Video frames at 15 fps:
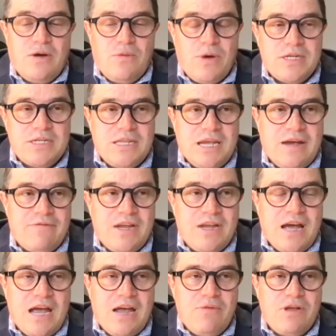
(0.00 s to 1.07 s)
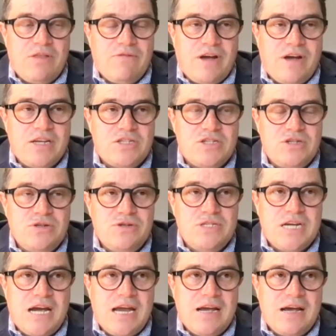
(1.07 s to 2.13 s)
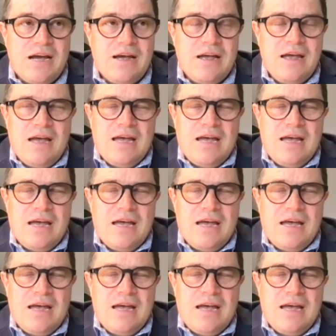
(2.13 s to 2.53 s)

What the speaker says: went to the FDA with phase two data